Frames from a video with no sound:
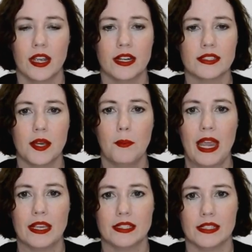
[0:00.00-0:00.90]
In some
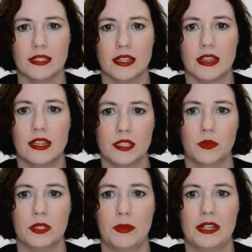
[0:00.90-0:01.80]
cases,
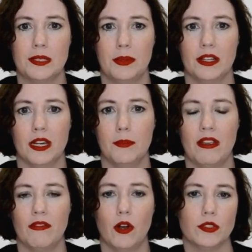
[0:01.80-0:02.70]
this responsibility
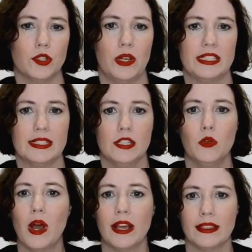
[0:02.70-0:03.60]
may fall to a
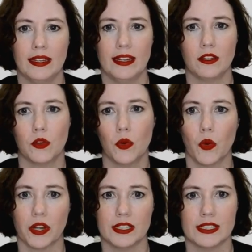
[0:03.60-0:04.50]
CUI lead at your
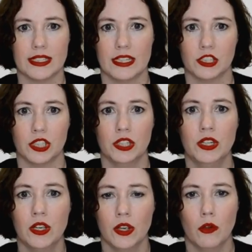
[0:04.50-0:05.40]
organization
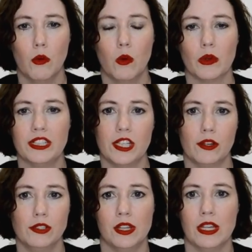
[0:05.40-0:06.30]
who will reach
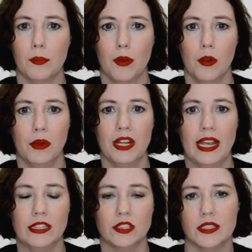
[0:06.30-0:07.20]
out to the appropriate
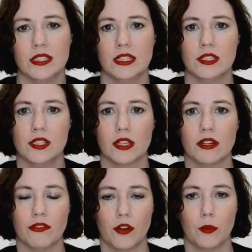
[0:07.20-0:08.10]
agencies to
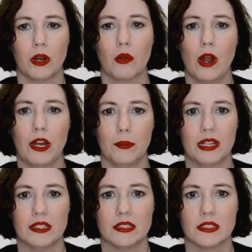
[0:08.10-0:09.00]
confirm
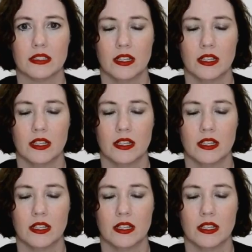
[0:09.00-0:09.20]
requirements.